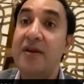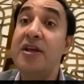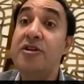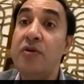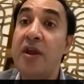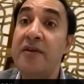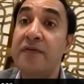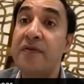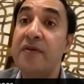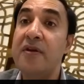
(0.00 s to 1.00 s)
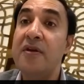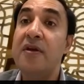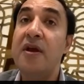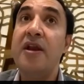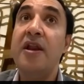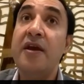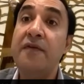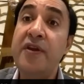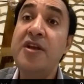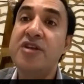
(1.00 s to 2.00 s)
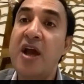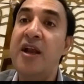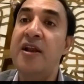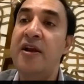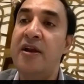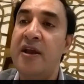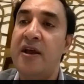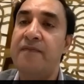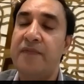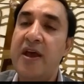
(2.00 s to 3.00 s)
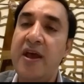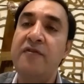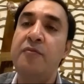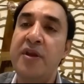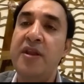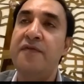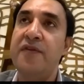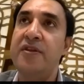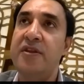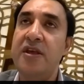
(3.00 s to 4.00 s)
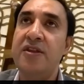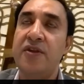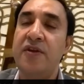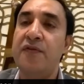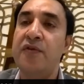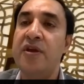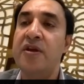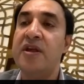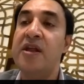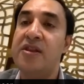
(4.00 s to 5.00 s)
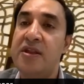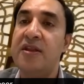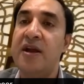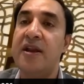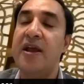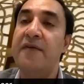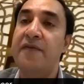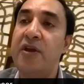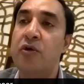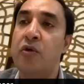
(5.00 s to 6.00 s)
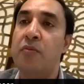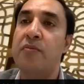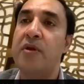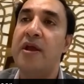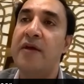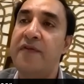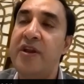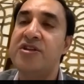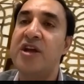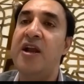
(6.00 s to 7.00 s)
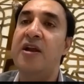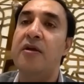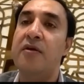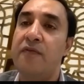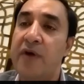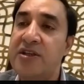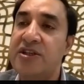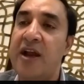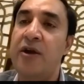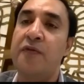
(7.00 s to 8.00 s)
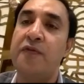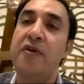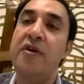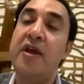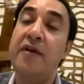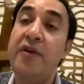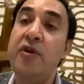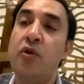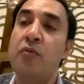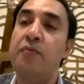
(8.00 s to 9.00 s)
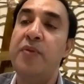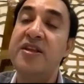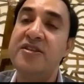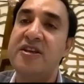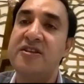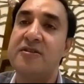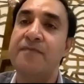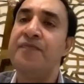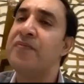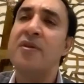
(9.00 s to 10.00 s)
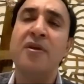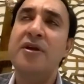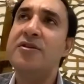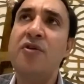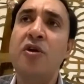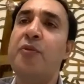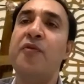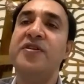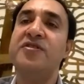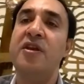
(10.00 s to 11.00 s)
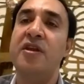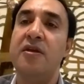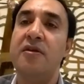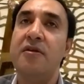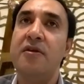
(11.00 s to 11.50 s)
And every child in India, I have a belief in these 3-4 years, I'll see that every home, every child, one child of every home plays chess. It's not professionally.